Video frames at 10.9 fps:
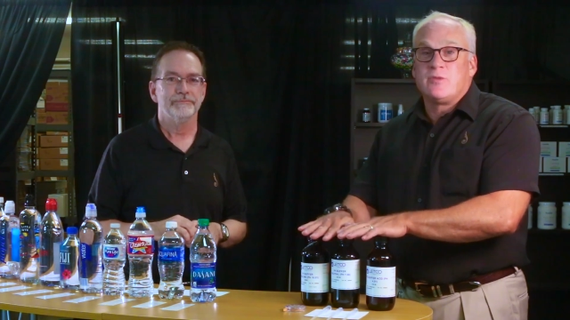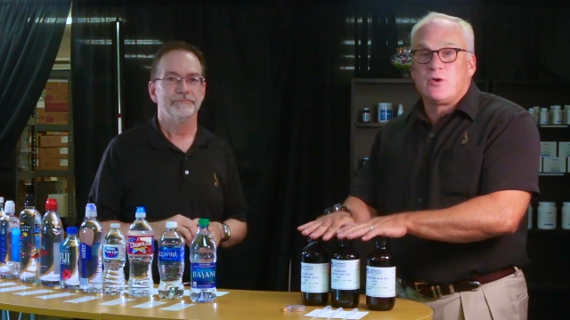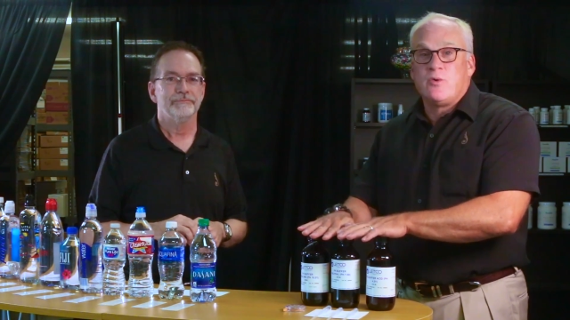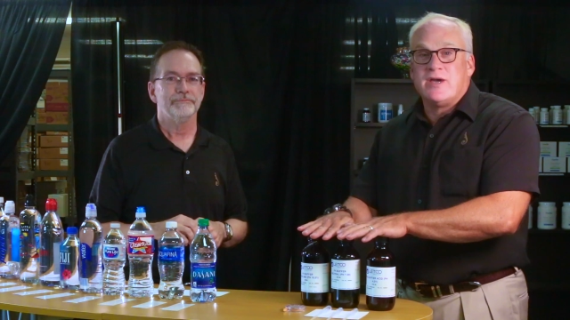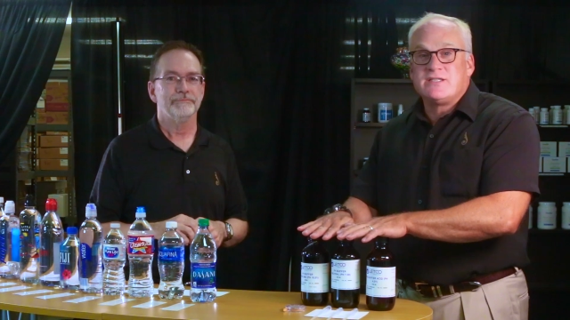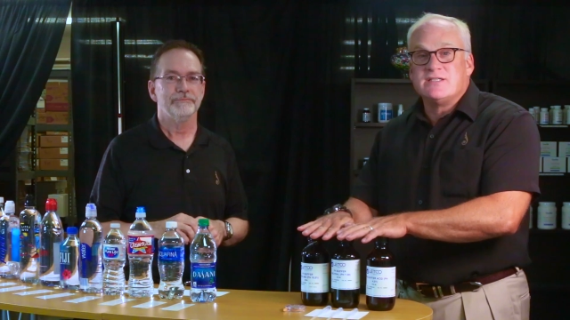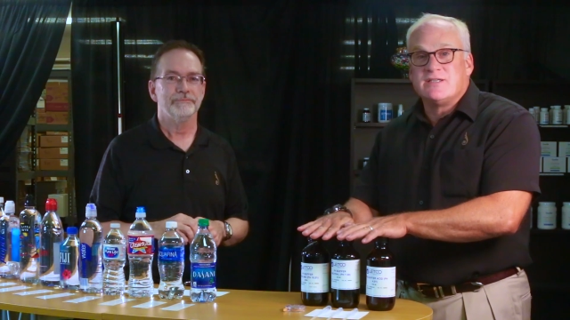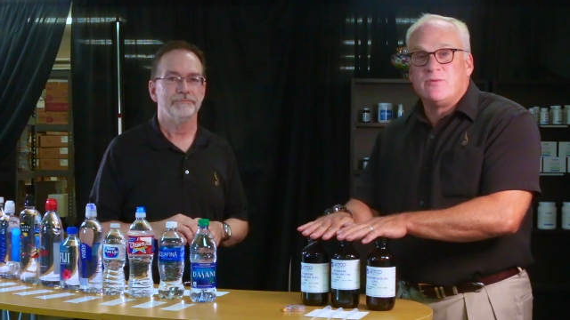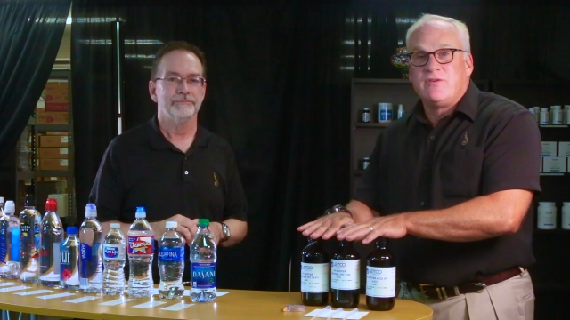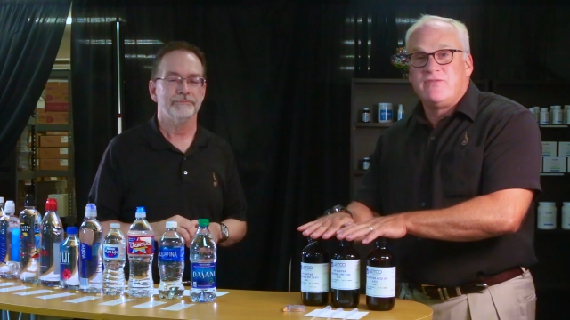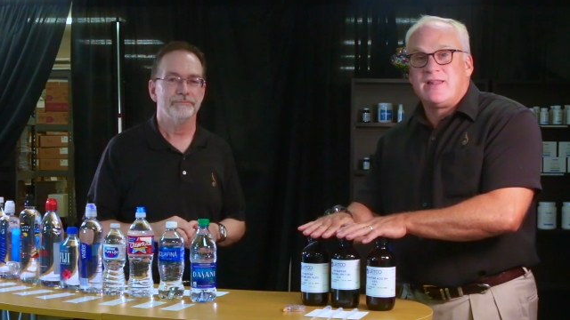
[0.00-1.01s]
Speaker 1: of the questions that
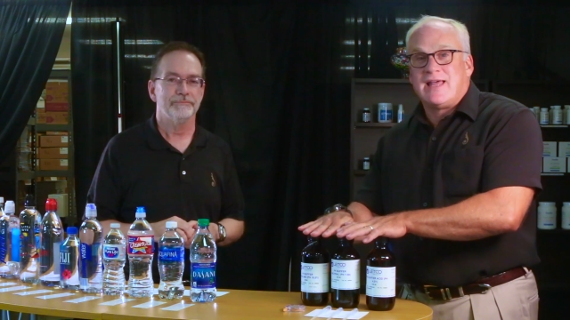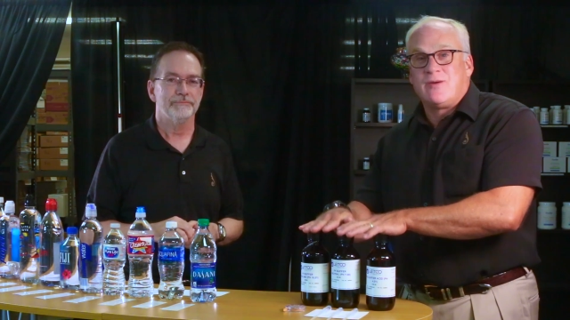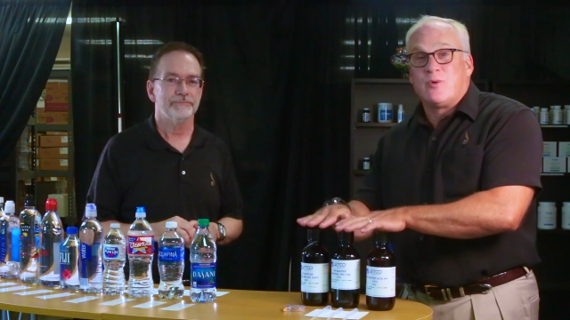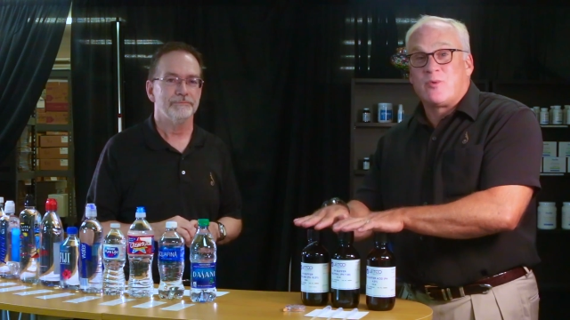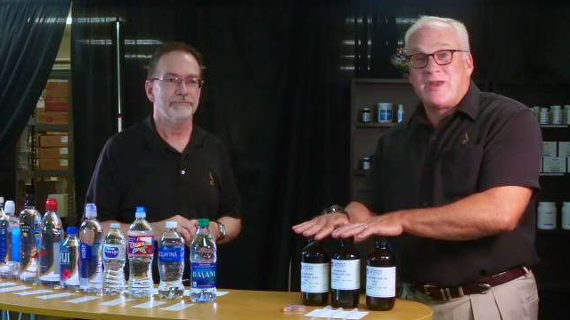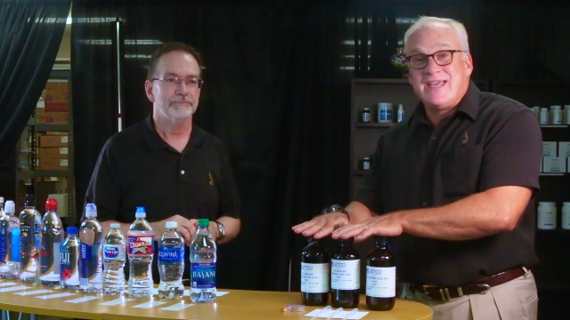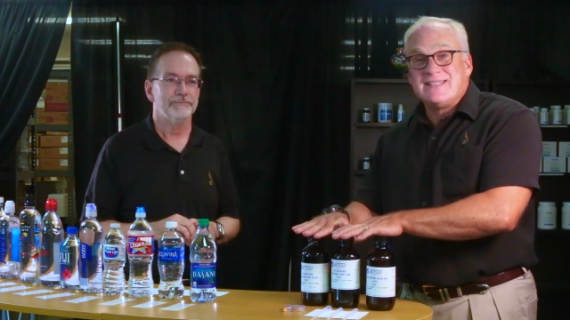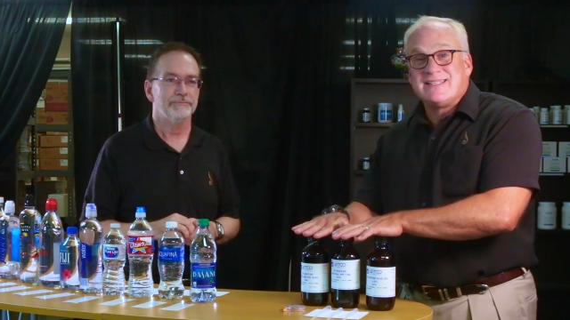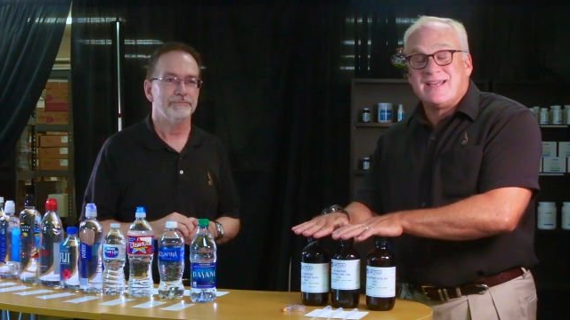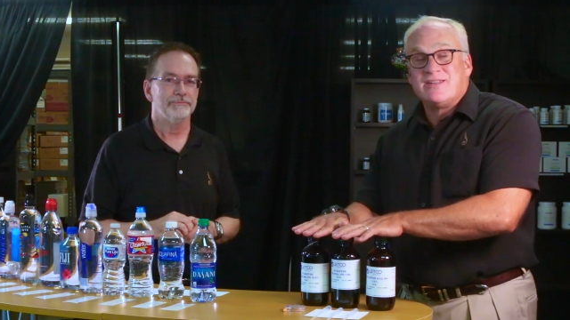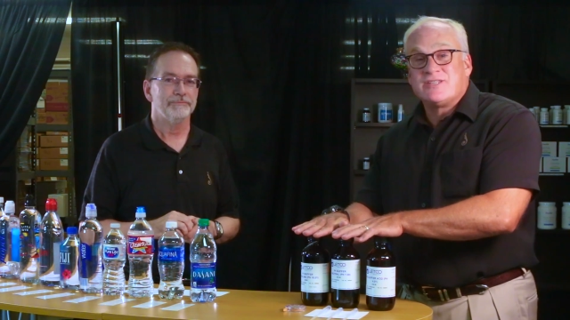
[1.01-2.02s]
we felt like were
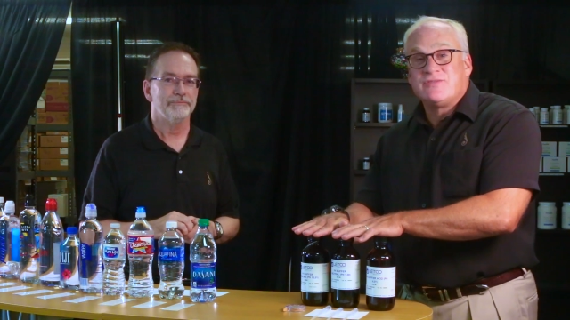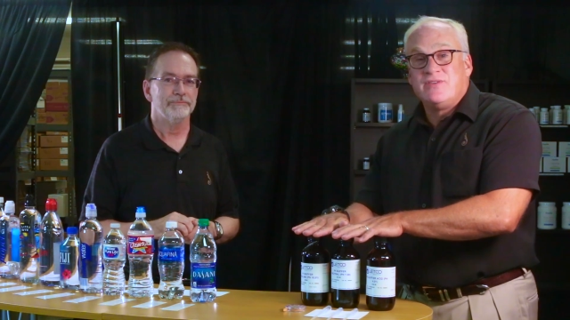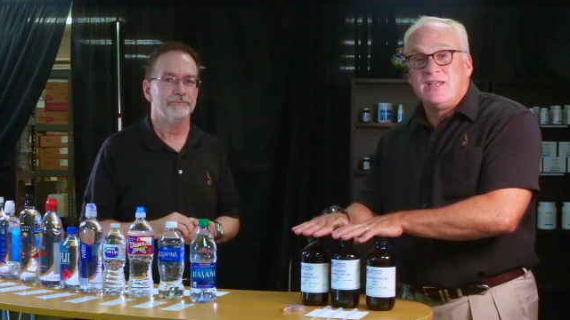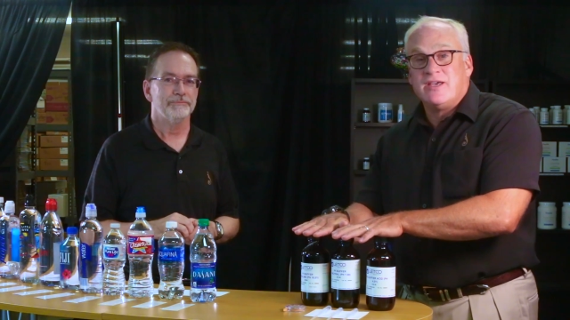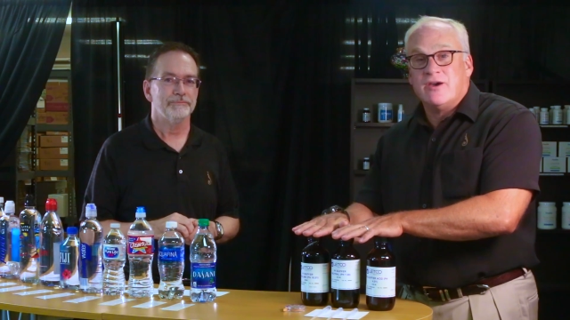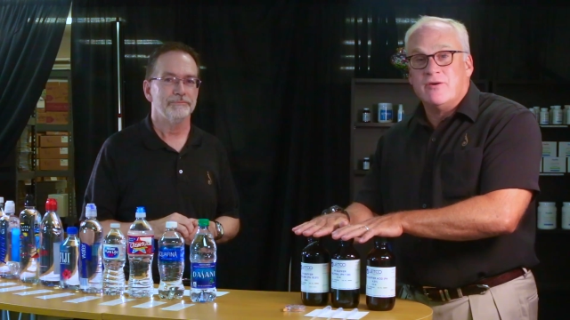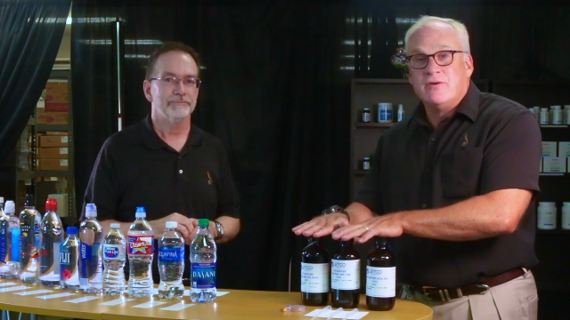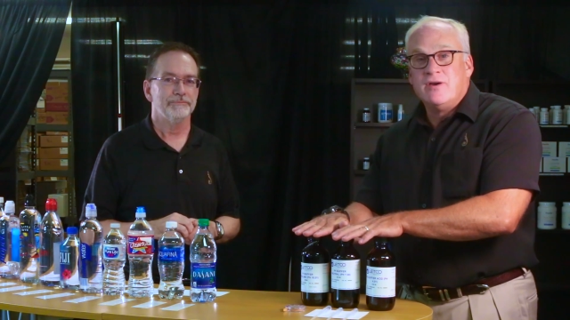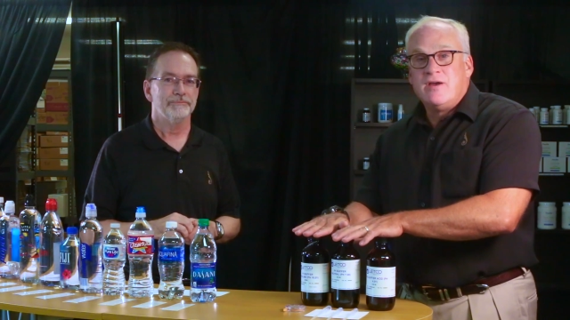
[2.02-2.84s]
raised out of this video.